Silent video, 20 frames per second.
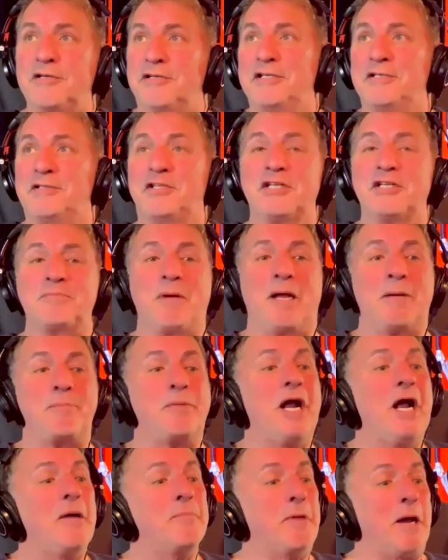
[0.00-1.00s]
it's just my
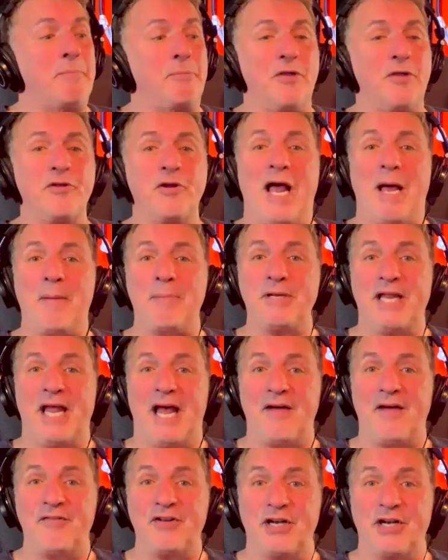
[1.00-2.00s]
my brother happened to
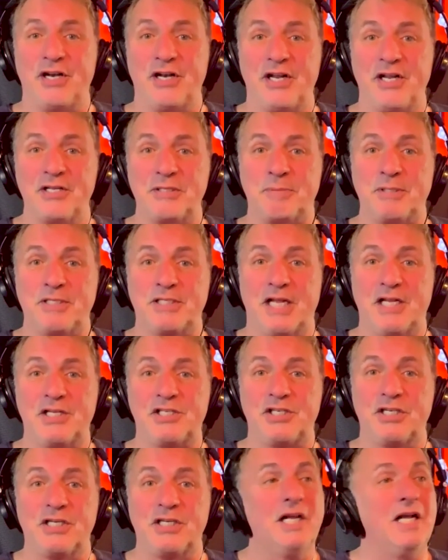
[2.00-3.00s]
have it in his
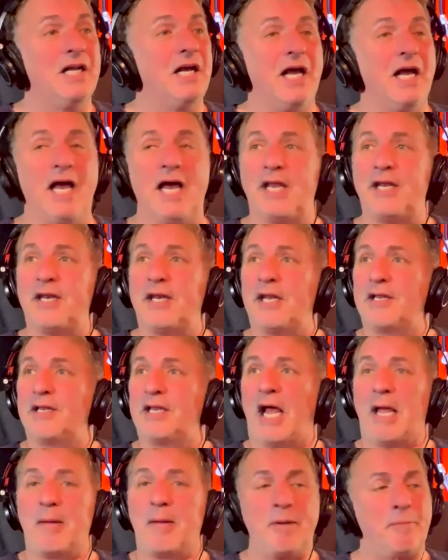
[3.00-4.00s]
possession, and
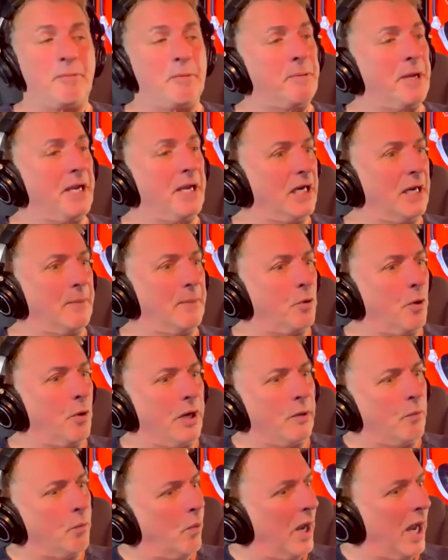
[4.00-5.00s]
I remember picking up,
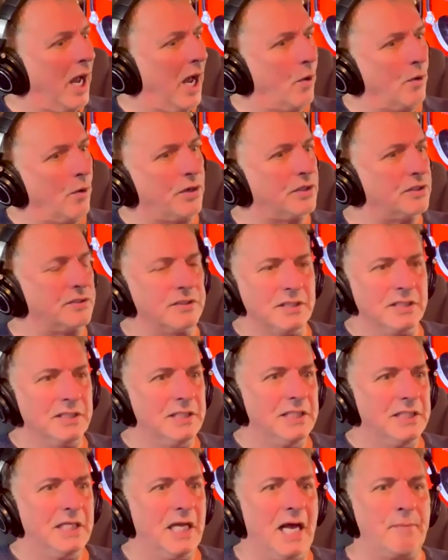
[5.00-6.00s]
going, "Wow!" Because
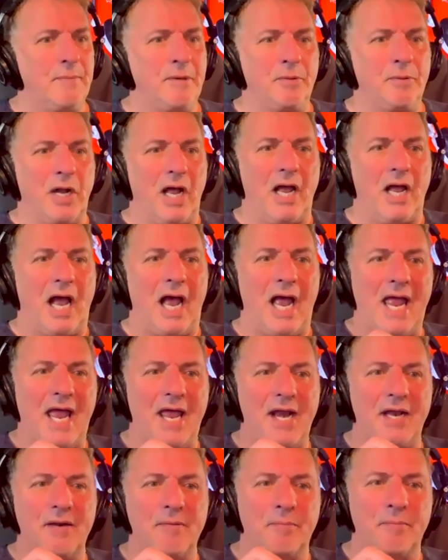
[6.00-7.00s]
I remember I, I
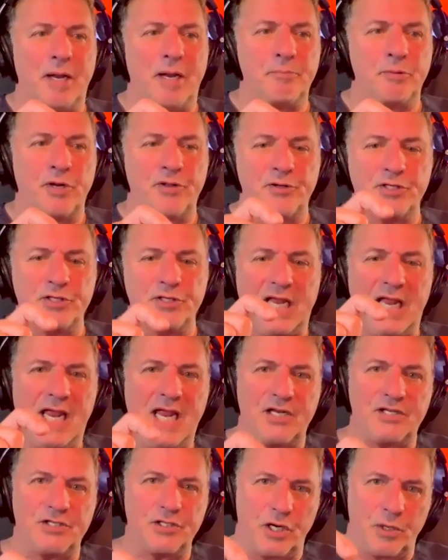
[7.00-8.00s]
had my brother's Kay
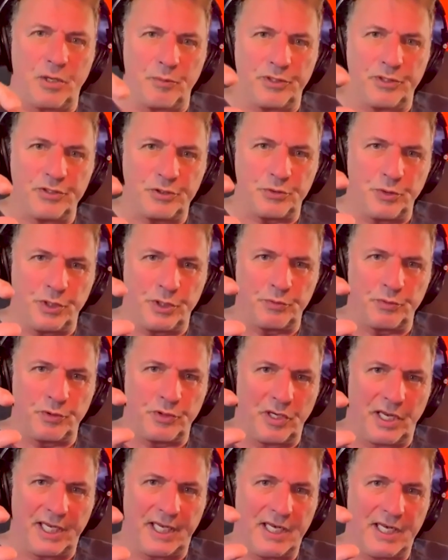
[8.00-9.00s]
guitar with the strings were
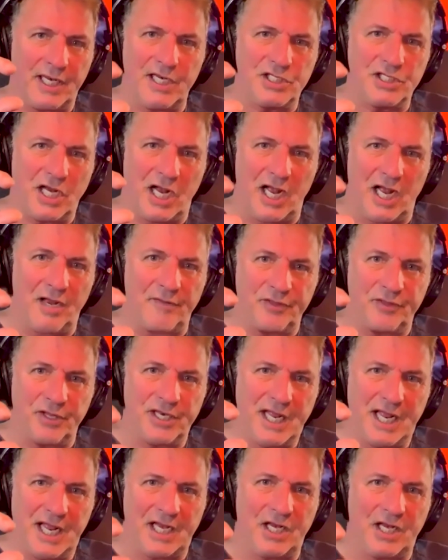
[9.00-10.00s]
like an inch high off the
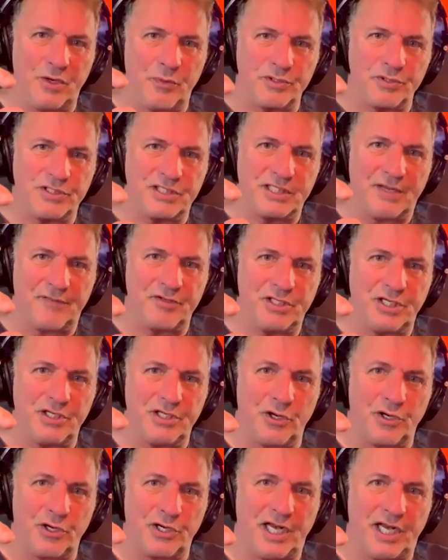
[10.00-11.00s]
neck. You know, it was seventeen mm-hmm.
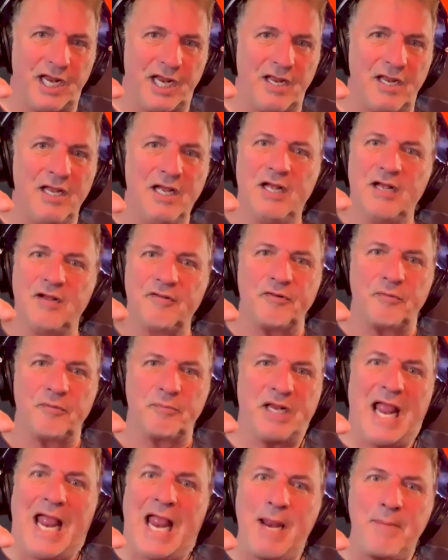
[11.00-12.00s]
dollar Kay from
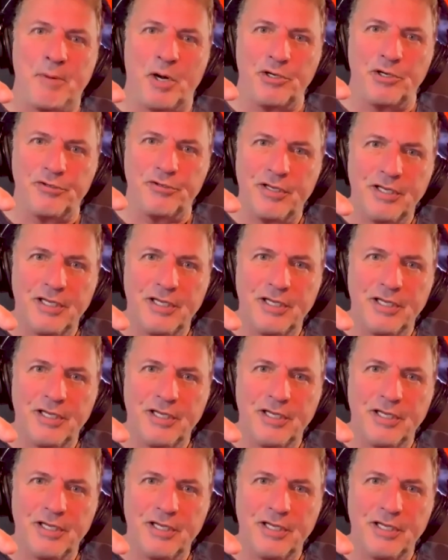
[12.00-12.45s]
Kmart